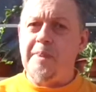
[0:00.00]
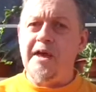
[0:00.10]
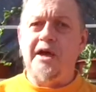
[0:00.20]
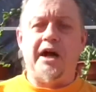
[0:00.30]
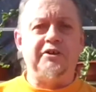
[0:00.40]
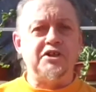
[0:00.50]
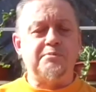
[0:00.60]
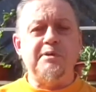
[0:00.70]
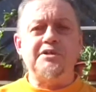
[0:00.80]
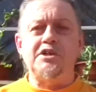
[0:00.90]
and the
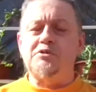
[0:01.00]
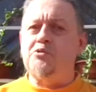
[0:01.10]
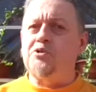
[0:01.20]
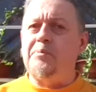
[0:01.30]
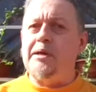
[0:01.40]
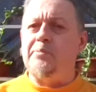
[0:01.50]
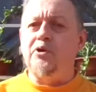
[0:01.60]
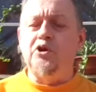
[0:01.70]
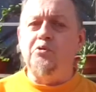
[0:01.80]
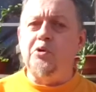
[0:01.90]
splitters were the people
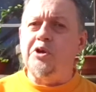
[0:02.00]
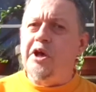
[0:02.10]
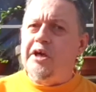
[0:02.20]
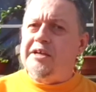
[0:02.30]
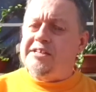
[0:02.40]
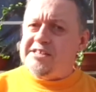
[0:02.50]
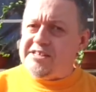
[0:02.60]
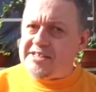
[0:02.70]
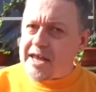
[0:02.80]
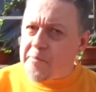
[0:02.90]
who would
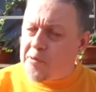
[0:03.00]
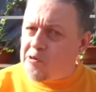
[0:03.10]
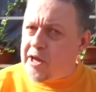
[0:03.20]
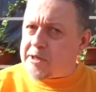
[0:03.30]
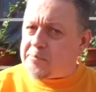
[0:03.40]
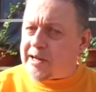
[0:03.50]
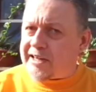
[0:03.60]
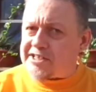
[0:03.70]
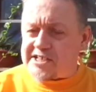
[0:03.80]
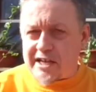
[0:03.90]
separate
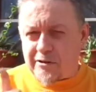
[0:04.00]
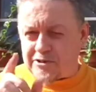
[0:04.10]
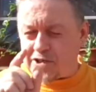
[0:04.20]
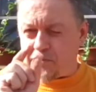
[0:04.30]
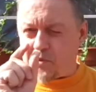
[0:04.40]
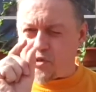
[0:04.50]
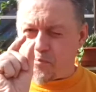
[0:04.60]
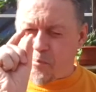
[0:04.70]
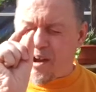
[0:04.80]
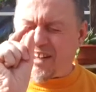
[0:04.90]
plants down to the most
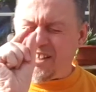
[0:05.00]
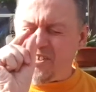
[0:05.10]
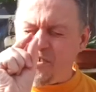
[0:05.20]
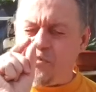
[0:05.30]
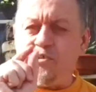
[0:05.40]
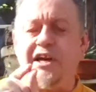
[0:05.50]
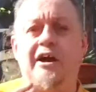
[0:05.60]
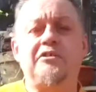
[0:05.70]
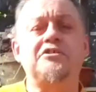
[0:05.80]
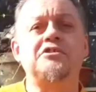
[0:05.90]
minute
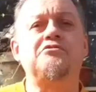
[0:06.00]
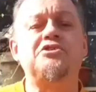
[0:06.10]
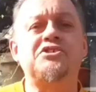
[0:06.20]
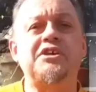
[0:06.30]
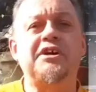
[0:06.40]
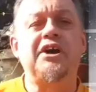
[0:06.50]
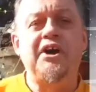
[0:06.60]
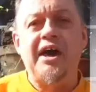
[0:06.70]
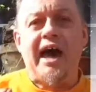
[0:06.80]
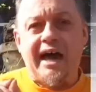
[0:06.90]
characteristic
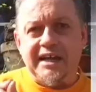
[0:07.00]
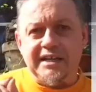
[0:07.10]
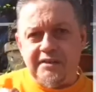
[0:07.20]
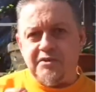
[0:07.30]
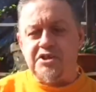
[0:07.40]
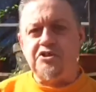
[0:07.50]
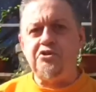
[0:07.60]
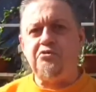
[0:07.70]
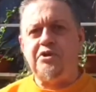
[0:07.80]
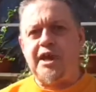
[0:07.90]
and give it a
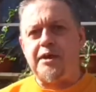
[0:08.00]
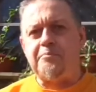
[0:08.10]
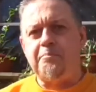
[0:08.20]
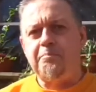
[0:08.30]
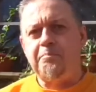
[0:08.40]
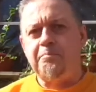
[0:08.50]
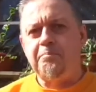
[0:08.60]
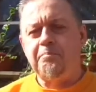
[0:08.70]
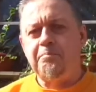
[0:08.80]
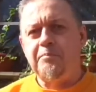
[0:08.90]
new name.
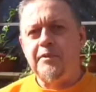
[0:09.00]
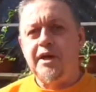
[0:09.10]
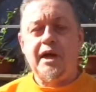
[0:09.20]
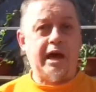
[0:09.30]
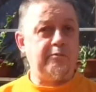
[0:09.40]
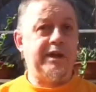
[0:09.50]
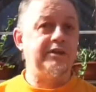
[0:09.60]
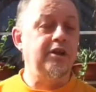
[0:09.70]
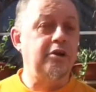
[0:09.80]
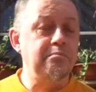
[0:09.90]
And we had the
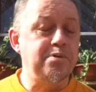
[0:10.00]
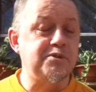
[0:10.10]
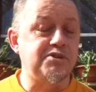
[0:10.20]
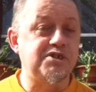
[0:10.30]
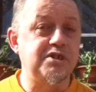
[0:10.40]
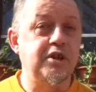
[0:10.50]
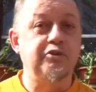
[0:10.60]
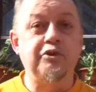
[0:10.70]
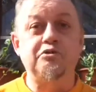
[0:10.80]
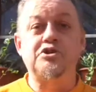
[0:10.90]
lumpers,
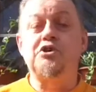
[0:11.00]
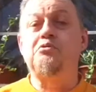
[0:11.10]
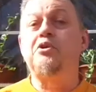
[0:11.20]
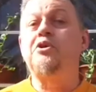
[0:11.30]
those who would